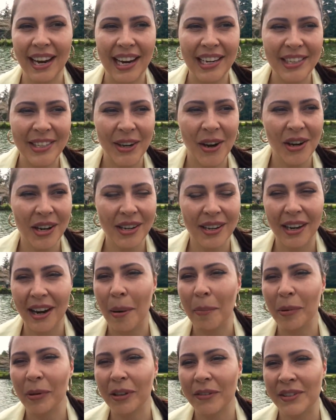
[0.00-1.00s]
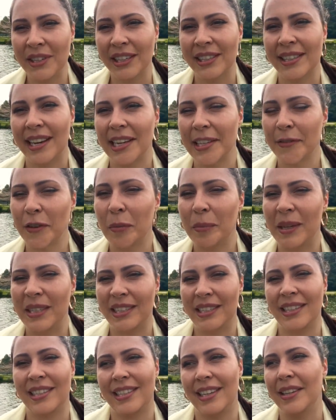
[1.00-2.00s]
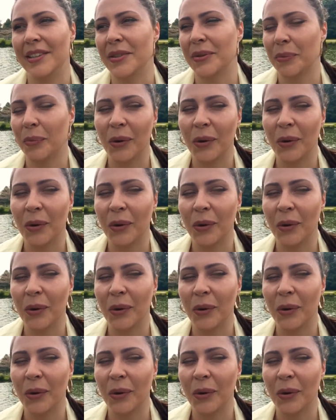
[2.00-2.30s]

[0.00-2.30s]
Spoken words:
I started a couple of successful businesses